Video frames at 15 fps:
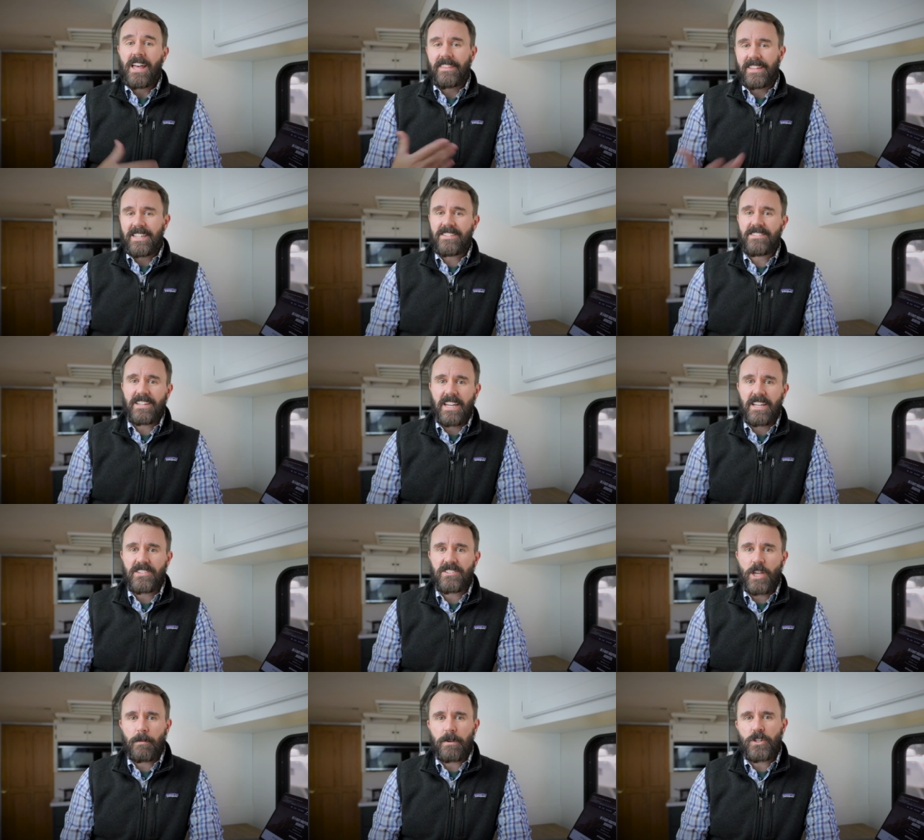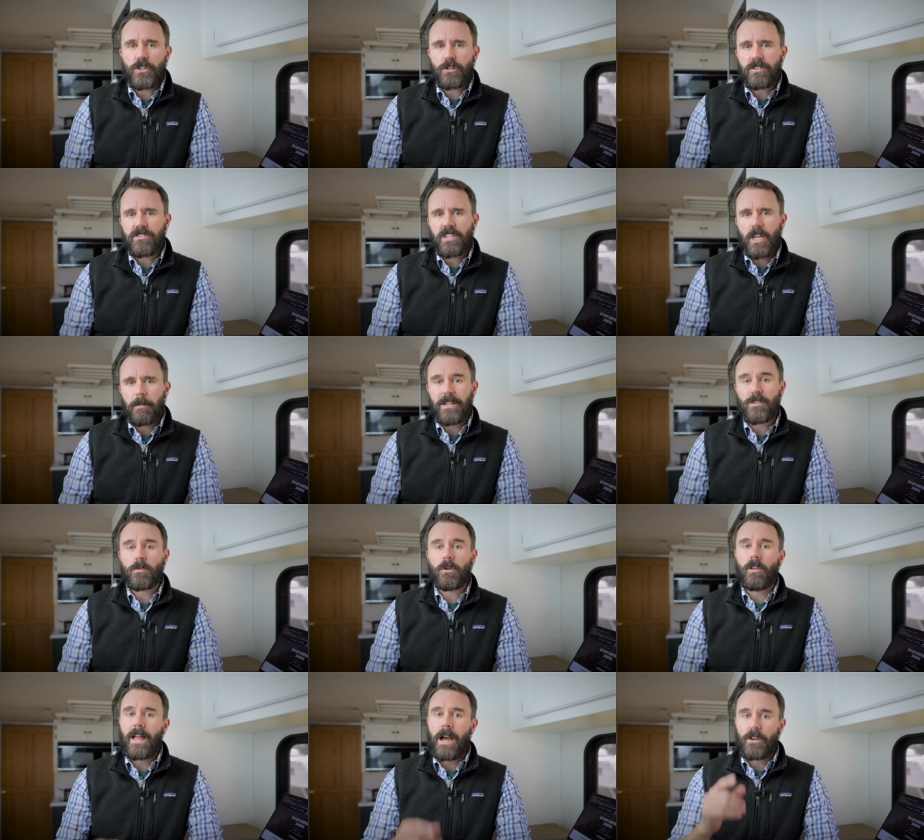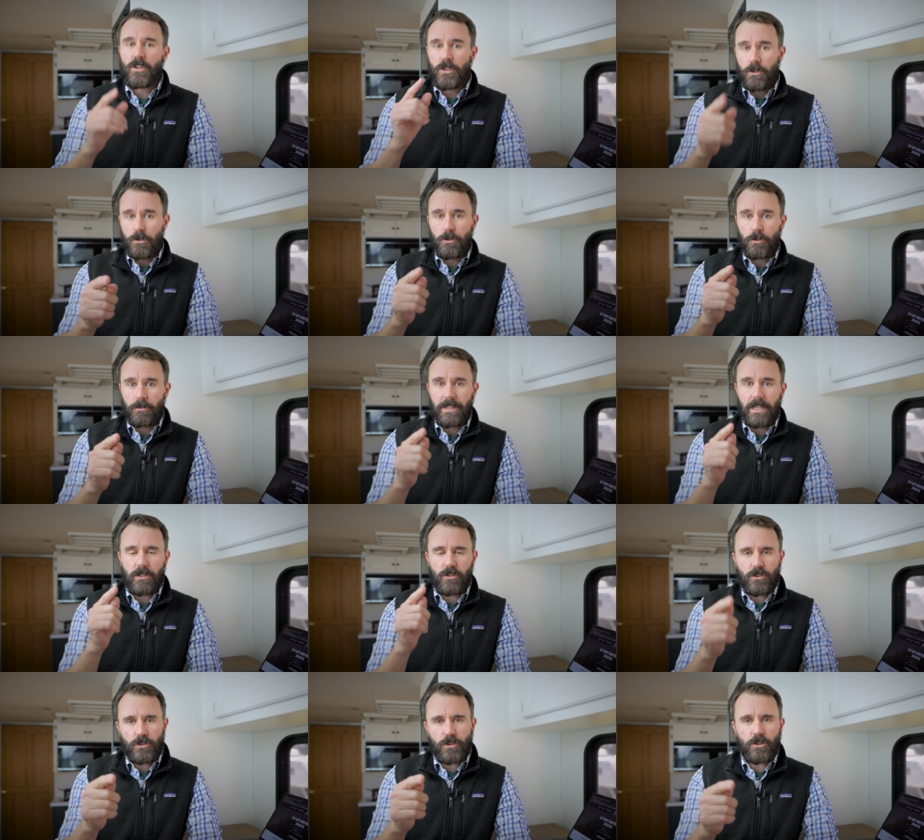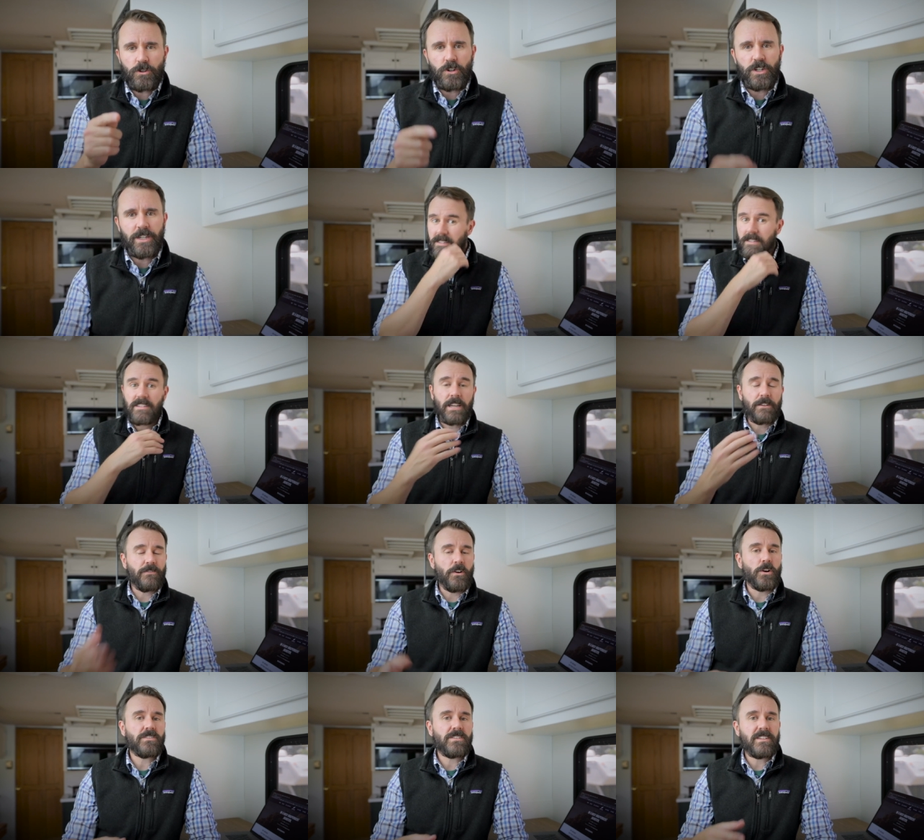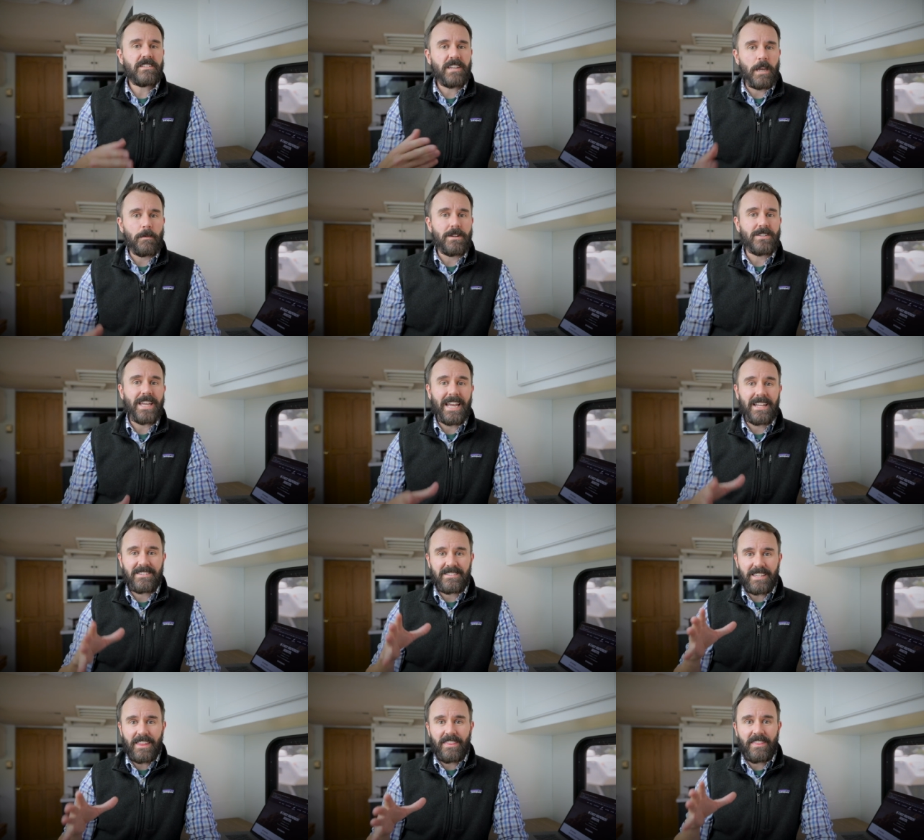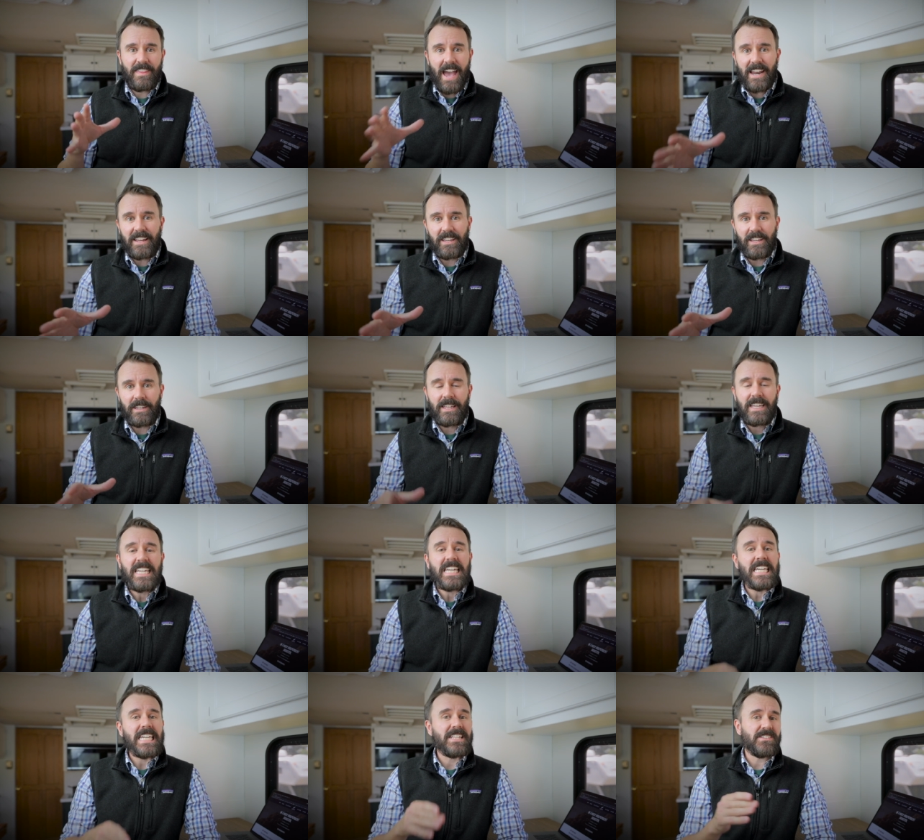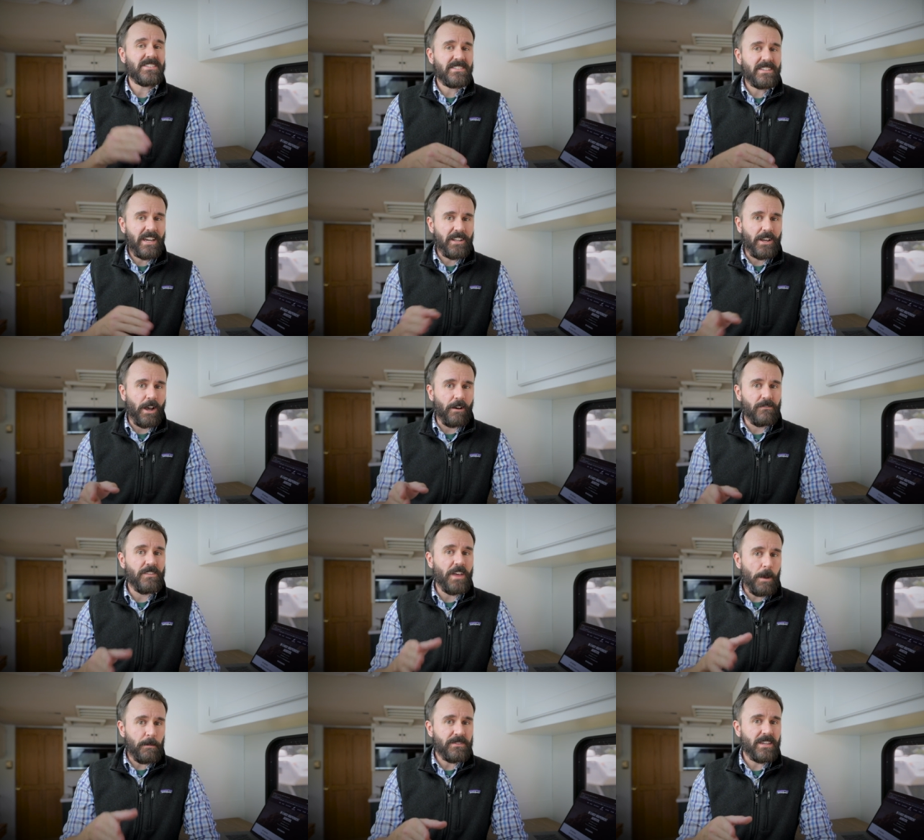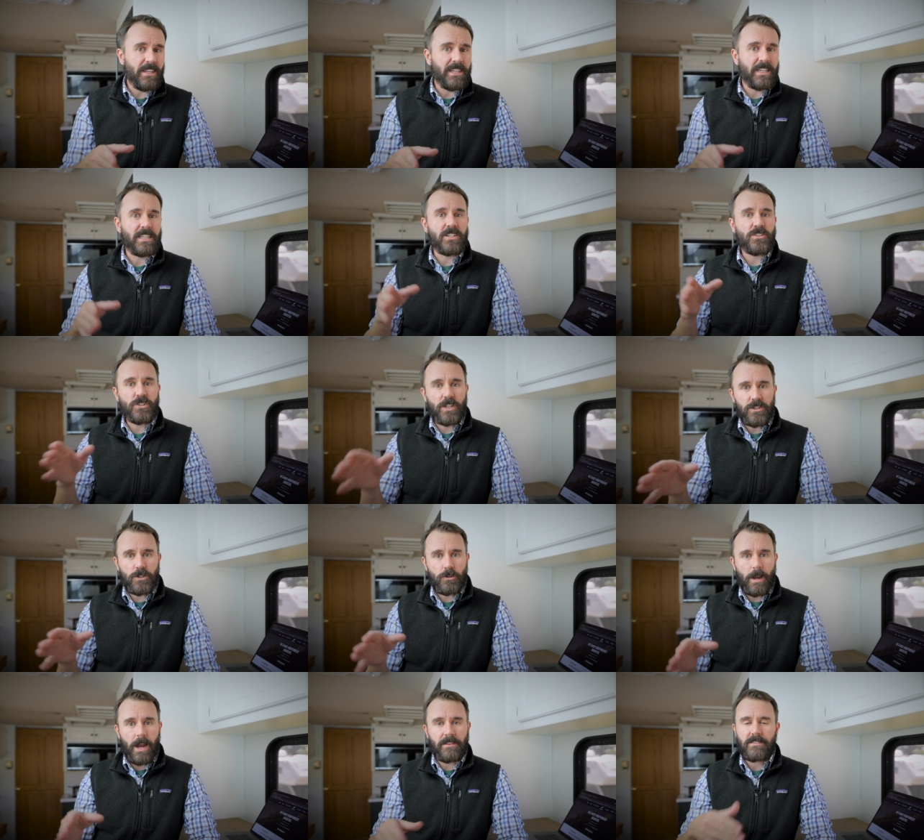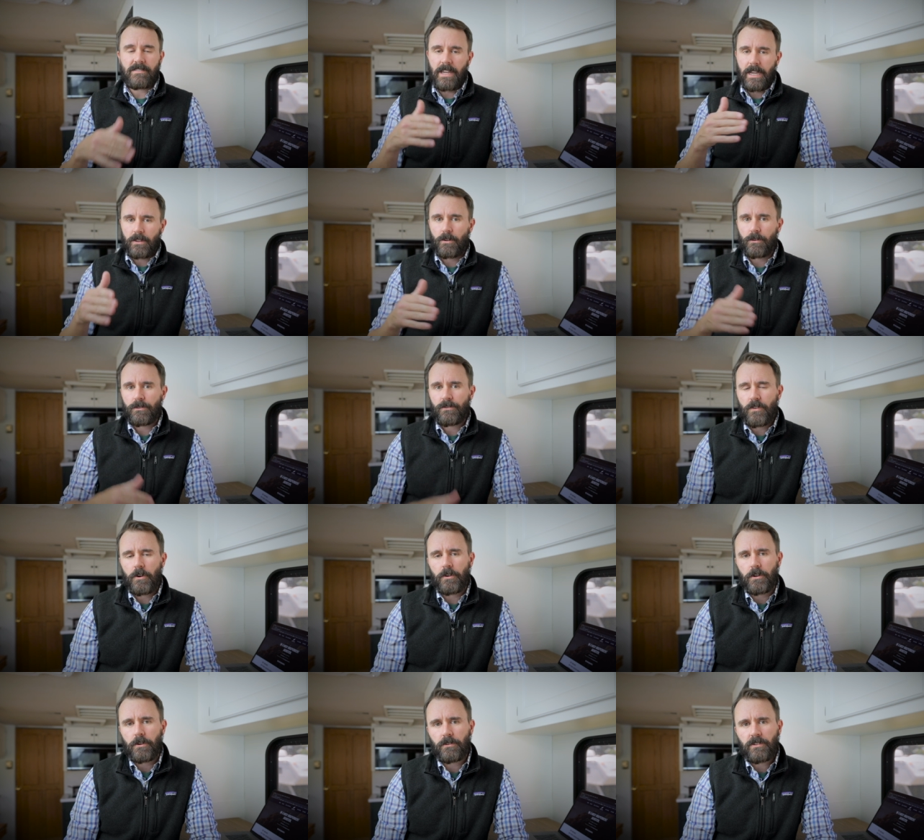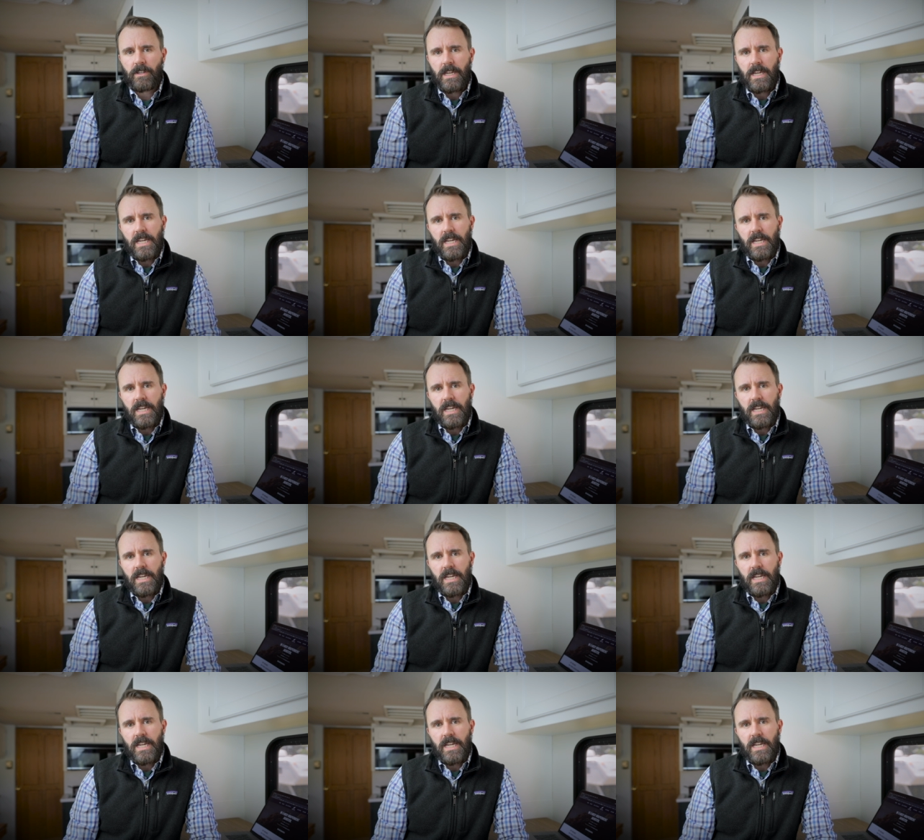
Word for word: these days some insurance companies will allow you, the insured, to take photos of the damage and send that in instead of them sending an adjuster out to take those photos.